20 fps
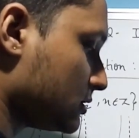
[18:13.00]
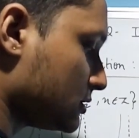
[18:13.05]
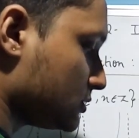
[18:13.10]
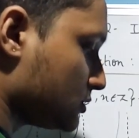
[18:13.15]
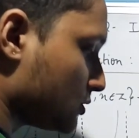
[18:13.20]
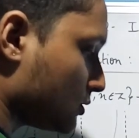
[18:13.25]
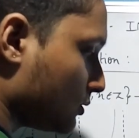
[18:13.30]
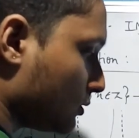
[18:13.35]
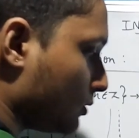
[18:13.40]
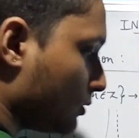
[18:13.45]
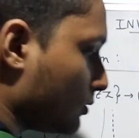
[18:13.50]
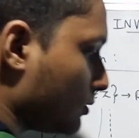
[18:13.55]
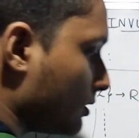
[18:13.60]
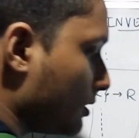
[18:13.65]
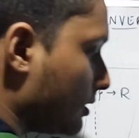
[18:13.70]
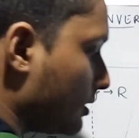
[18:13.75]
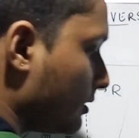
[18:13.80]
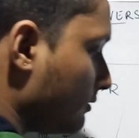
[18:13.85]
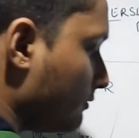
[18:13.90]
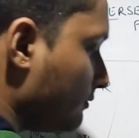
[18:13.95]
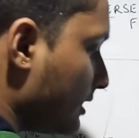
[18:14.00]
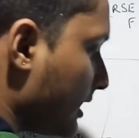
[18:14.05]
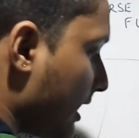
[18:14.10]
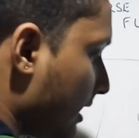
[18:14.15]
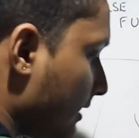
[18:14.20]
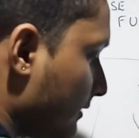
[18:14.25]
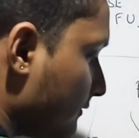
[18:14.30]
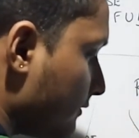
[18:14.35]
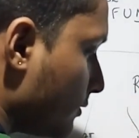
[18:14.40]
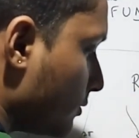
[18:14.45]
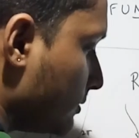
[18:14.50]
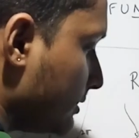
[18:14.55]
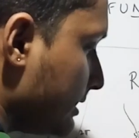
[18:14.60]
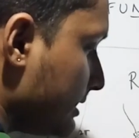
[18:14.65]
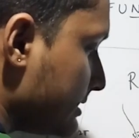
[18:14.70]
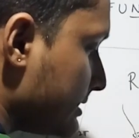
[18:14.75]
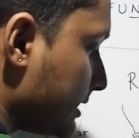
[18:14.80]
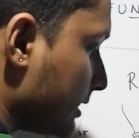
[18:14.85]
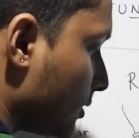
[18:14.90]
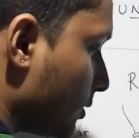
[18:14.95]
So we have
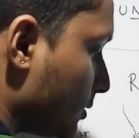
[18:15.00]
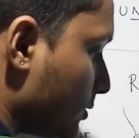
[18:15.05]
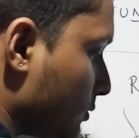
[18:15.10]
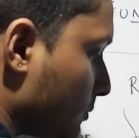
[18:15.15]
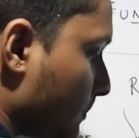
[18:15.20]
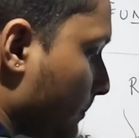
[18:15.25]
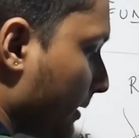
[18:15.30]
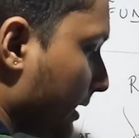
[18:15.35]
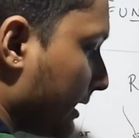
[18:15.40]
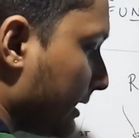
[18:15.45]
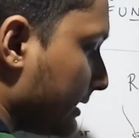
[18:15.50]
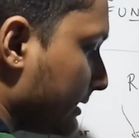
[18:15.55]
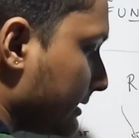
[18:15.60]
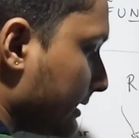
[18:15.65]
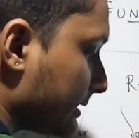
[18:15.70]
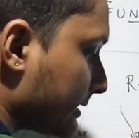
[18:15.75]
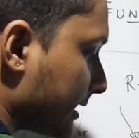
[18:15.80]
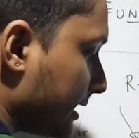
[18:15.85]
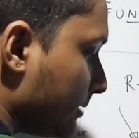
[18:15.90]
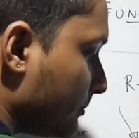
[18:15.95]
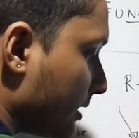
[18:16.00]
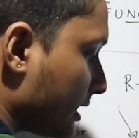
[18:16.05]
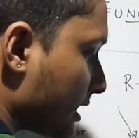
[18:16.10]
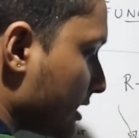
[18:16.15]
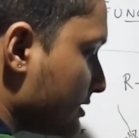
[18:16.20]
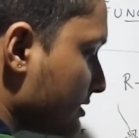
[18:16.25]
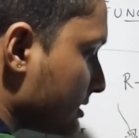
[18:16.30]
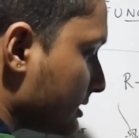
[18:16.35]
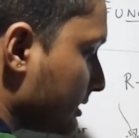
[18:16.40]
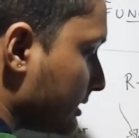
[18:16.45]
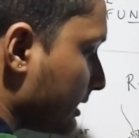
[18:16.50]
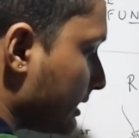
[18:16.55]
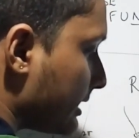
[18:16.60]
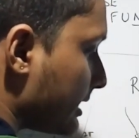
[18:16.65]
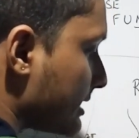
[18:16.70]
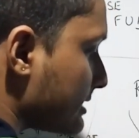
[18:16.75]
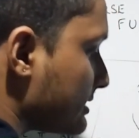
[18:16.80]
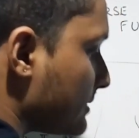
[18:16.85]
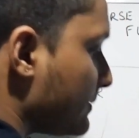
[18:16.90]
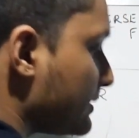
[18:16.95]
only 0 to pi that can be considered
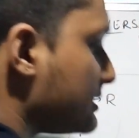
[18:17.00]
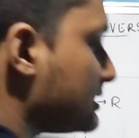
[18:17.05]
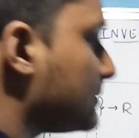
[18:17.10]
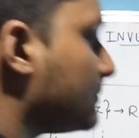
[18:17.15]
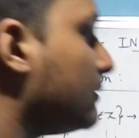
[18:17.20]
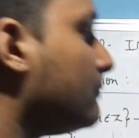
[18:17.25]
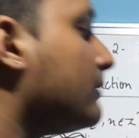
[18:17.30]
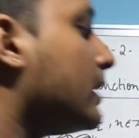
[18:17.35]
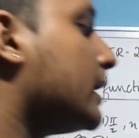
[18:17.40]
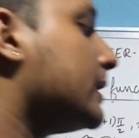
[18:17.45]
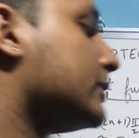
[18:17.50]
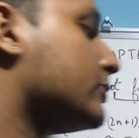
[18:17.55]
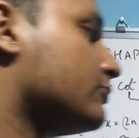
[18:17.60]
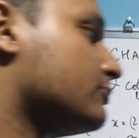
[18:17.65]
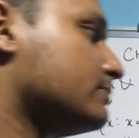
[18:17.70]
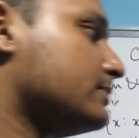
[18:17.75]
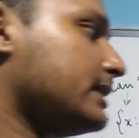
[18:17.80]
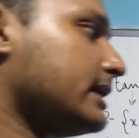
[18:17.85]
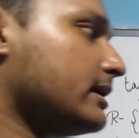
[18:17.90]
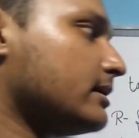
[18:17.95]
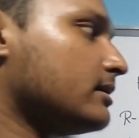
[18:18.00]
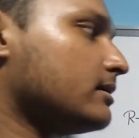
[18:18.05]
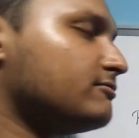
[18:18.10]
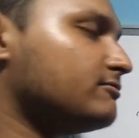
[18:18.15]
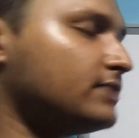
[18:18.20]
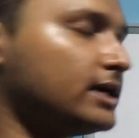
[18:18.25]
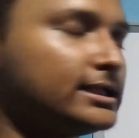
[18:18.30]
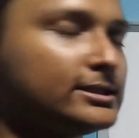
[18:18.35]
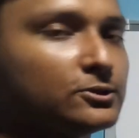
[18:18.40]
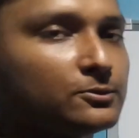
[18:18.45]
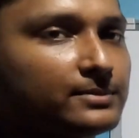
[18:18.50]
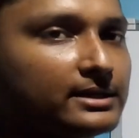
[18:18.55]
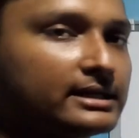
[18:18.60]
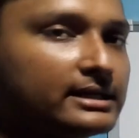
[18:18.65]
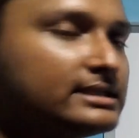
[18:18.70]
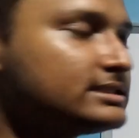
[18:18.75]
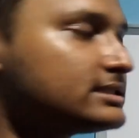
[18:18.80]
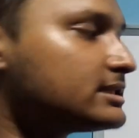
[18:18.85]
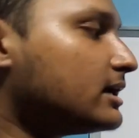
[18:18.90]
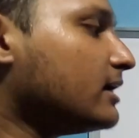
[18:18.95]
as a principal value
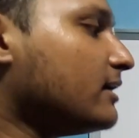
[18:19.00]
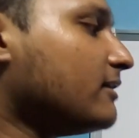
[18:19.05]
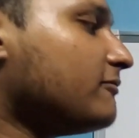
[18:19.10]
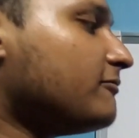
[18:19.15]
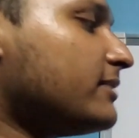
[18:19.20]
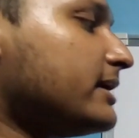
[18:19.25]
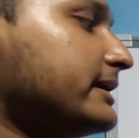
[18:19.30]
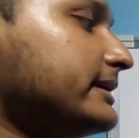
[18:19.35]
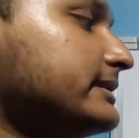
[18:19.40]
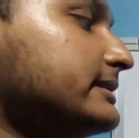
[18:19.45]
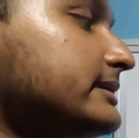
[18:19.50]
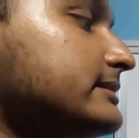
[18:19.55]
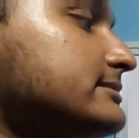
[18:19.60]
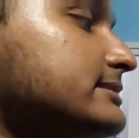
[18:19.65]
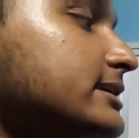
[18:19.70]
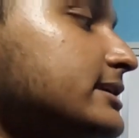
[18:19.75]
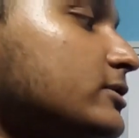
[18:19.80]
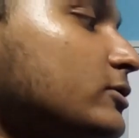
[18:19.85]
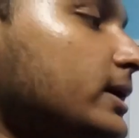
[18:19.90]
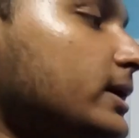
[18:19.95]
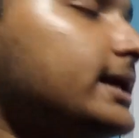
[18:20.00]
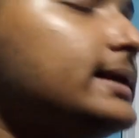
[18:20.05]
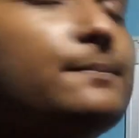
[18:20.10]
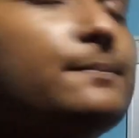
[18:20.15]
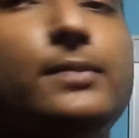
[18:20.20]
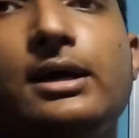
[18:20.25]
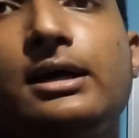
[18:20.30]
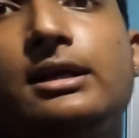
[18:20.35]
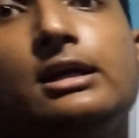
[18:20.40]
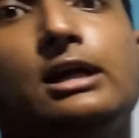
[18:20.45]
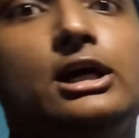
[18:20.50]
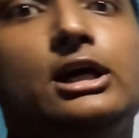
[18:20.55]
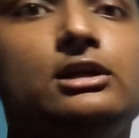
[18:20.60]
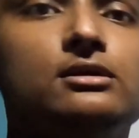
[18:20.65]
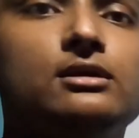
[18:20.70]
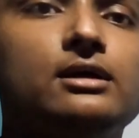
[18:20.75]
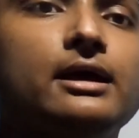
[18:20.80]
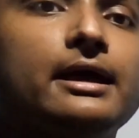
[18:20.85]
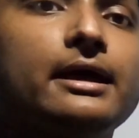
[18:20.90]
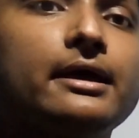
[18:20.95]
branch, while 0 and pi are
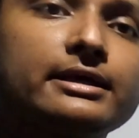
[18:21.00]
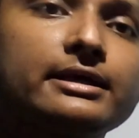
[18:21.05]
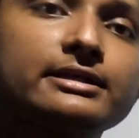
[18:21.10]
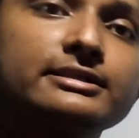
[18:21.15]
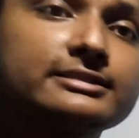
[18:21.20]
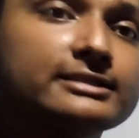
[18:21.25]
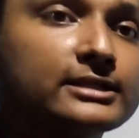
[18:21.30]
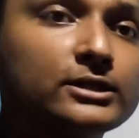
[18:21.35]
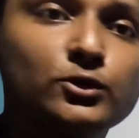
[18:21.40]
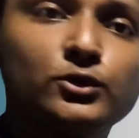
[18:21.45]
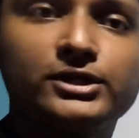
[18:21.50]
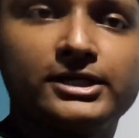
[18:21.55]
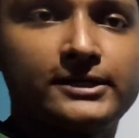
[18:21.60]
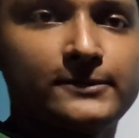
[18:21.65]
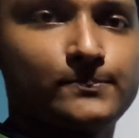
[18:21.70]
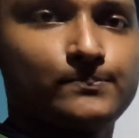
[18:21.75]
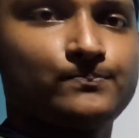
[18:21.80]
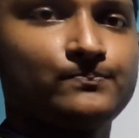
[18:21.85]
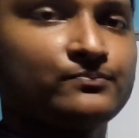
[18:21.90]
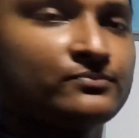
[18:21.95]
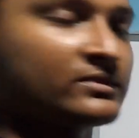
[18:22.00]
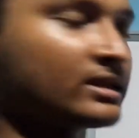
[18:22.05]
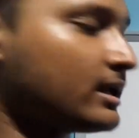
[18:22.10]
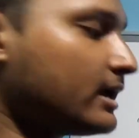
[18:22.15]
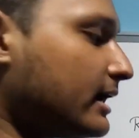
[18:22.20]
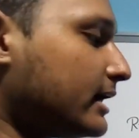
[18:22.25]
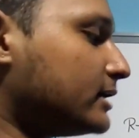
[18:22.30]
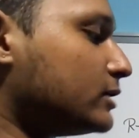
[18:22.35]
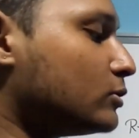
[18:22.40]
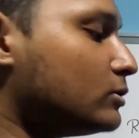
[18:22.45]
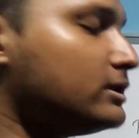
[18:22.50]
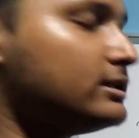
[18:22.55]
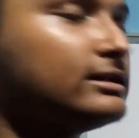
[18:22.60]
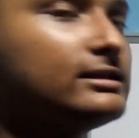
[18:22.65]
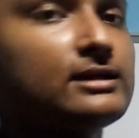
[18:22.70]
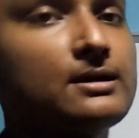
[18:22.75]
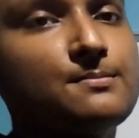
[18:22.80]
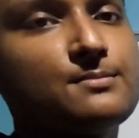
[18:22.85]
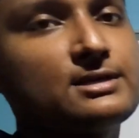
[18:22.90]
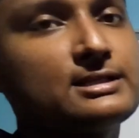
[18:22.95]
excluded. And only the
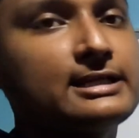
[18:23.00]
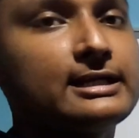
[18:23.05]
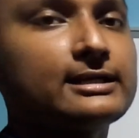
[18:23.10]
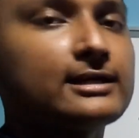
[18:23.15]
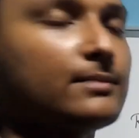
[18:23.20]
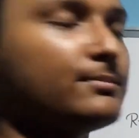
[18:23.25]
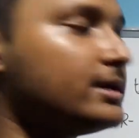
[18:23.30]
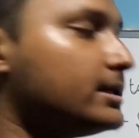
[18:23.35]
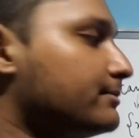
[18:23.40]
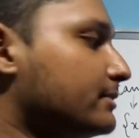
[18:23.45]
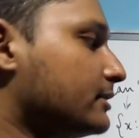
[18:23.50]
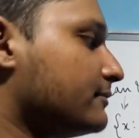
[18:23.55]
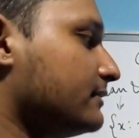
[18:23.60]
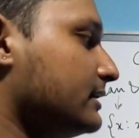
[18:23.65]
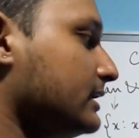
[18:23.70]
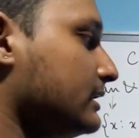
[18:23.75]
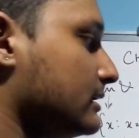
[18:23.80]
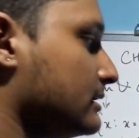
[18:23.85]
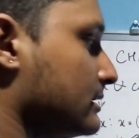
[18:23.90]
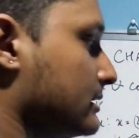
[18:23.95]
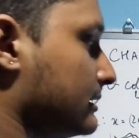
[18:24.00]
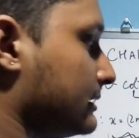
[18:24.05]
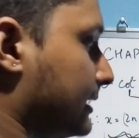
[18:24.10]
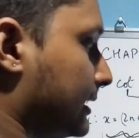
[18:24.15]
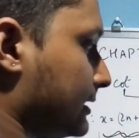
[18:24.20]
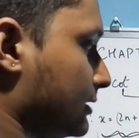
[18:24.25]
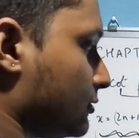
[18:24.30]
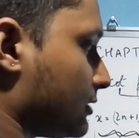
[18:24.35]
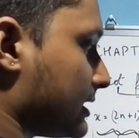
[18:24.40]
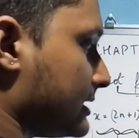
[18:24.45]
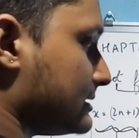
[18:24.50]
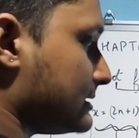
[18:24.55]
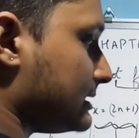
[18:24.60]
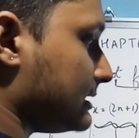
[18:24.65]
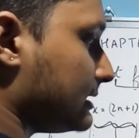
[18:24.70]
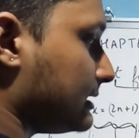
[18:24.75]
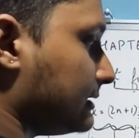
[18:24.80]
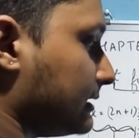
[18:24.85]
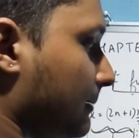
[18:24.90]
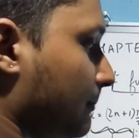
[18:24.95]
numbers that come in between, that you can
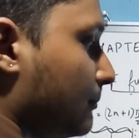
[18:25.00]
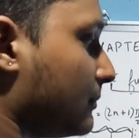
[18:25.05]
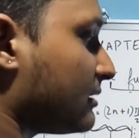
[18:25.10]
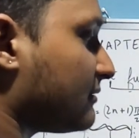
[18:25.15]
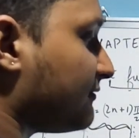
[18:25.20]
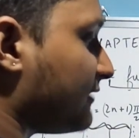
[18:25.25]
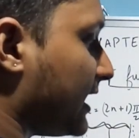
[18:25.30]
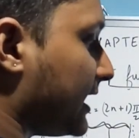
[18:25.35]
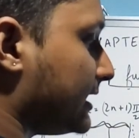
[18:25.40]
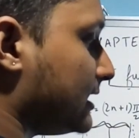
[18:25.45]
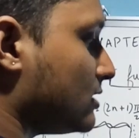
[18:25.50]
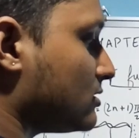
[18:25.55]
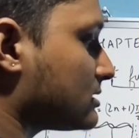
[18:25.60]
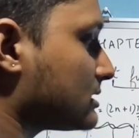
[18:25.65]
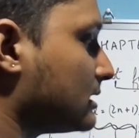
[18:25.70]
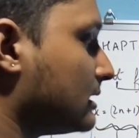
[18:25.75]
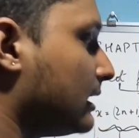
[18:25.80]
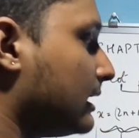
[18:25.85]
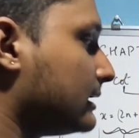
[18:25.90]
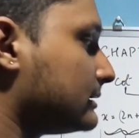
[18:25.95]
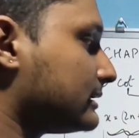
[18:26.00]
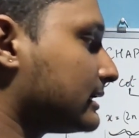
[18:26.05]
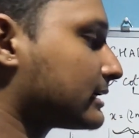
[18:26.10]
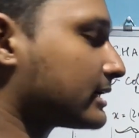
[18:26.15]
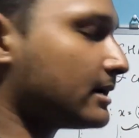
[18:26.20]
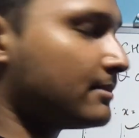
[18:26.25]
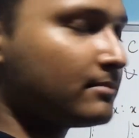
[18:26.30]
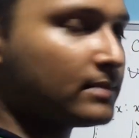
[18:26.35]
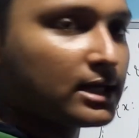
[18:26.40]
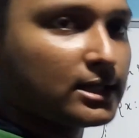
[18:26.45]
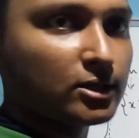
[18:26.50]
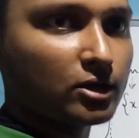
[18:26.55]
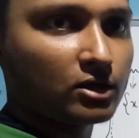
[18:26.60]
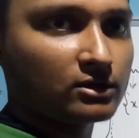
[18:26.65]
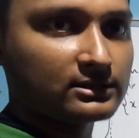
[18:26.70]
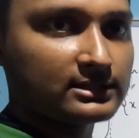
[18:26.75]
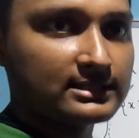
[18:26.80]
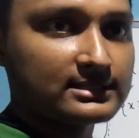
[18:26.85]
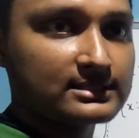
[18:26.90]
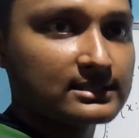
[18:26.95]
see the number values that come
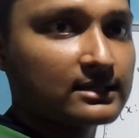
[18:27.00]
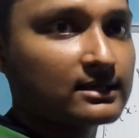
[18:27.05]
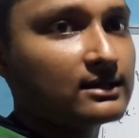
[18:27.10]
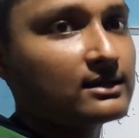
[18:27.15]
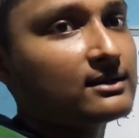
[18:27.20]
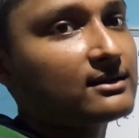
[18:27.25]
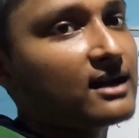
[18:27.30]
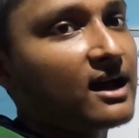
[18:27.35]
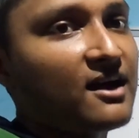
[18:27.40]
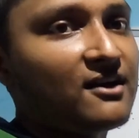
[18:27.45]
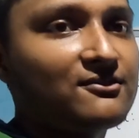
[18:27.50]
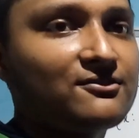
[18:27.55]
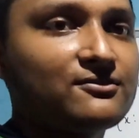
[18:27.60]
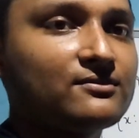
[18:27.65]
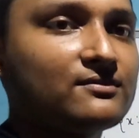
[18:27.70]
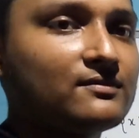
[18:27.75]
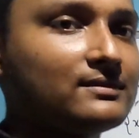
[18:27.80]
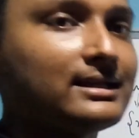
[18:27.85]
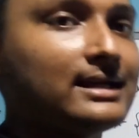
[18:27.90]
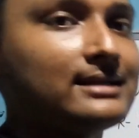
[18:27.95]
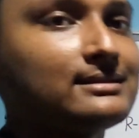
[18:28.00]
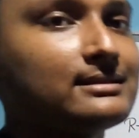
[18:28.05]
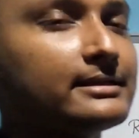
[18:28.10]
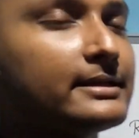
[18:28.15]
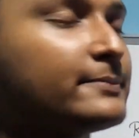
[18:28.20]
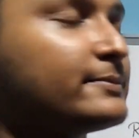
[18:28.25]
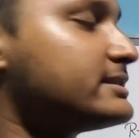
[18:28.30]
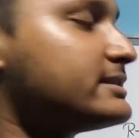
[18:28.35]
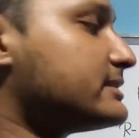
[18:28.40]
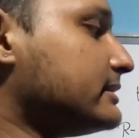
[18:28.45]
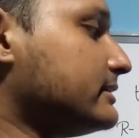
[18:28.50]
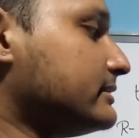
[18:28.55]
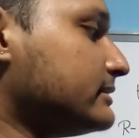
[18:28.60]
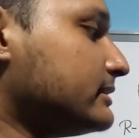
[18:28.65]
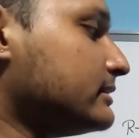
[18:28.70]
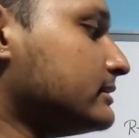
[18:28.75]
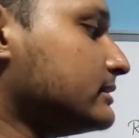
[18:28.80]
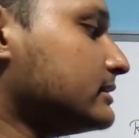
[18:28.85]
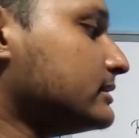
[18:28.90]
along this graph that represent